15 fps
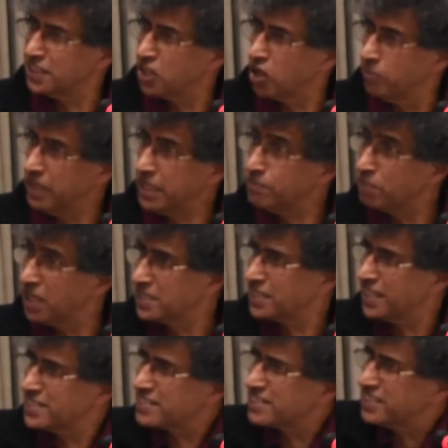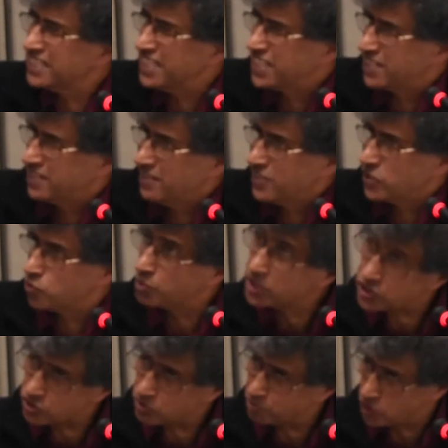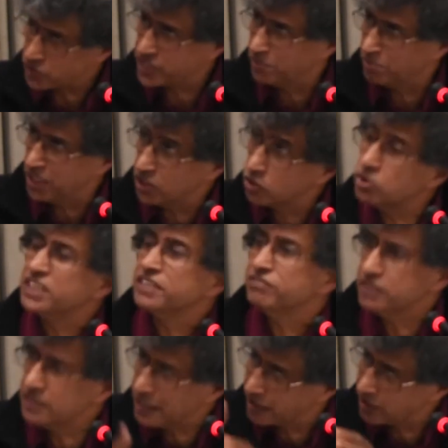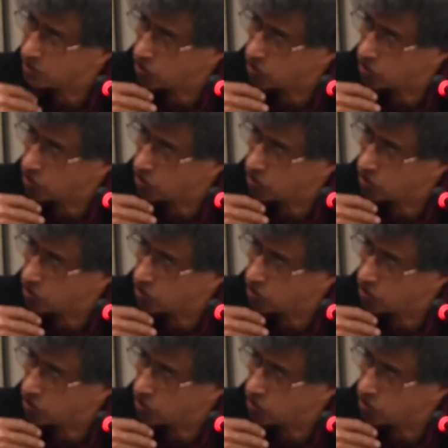comment, but as suggestions which possibly could even